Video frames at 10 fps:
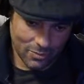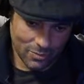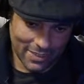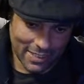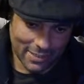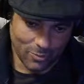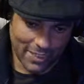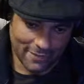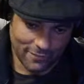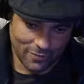we can
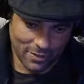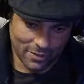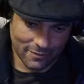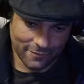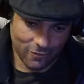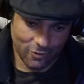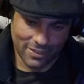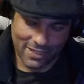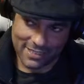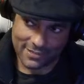wait for a
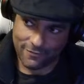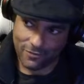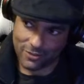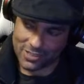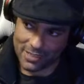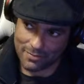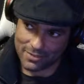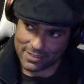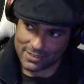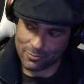falling edge, for example.
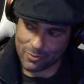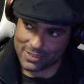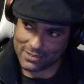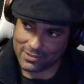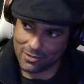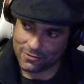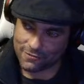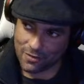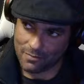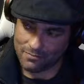That is when it goes
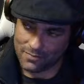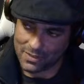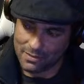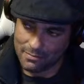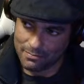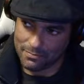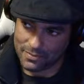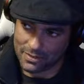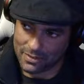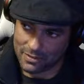from
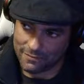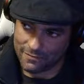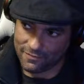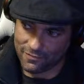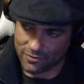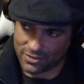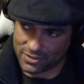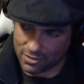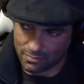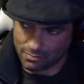voltage,
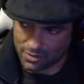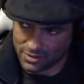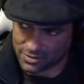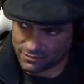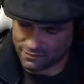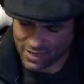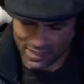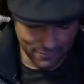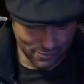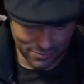so
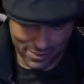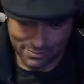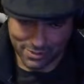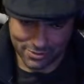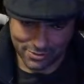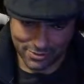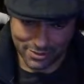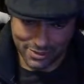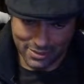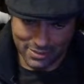+5 or 3, I'm not sure,
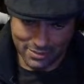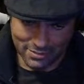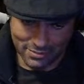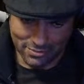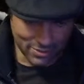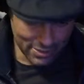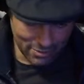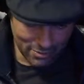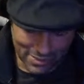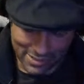to
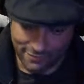0. That's a